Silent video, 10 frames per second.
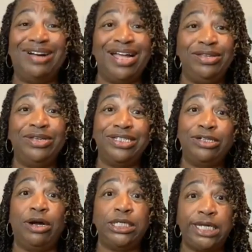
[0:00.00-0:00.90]
why you can
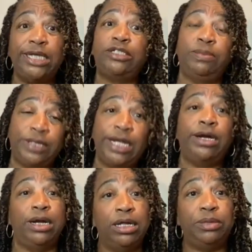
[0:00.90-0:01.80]
charge extra, but
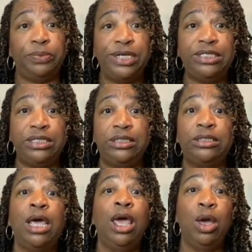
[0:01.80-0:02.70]
there are other reasons